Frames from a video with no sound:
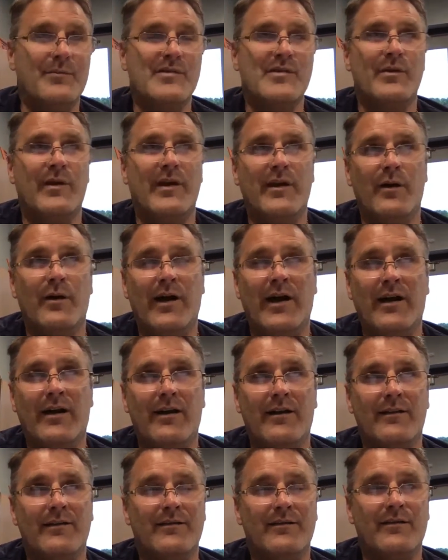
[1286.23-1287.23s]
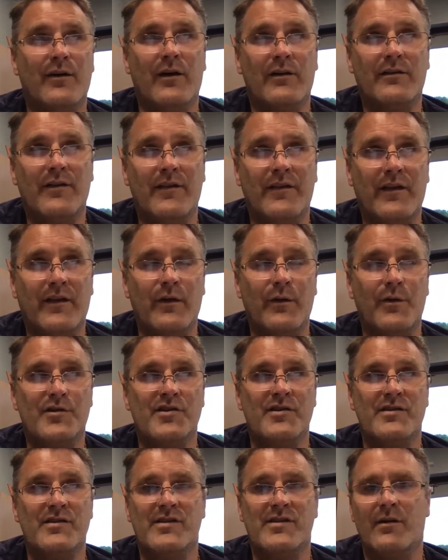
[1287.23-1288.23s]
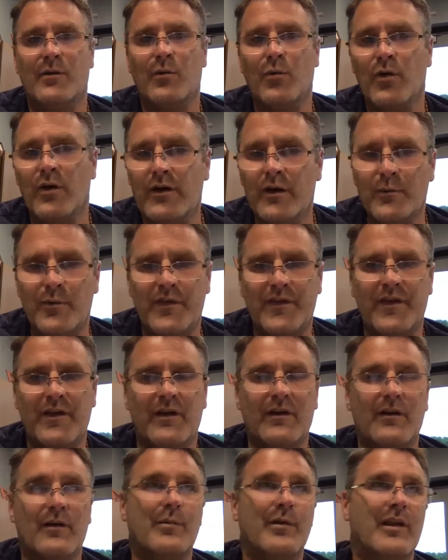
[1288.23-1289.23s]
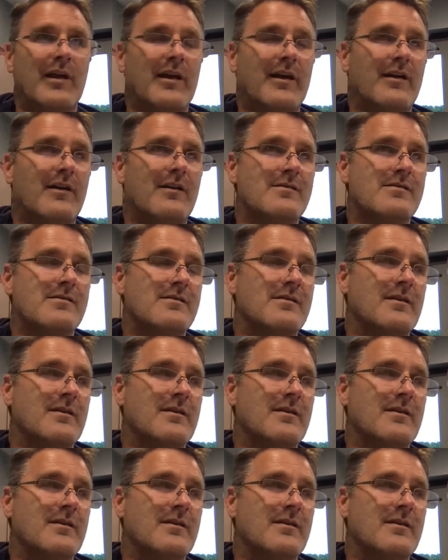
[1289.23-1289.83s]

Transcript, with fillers: So I know how to talk to the coaches that are working with the younger players.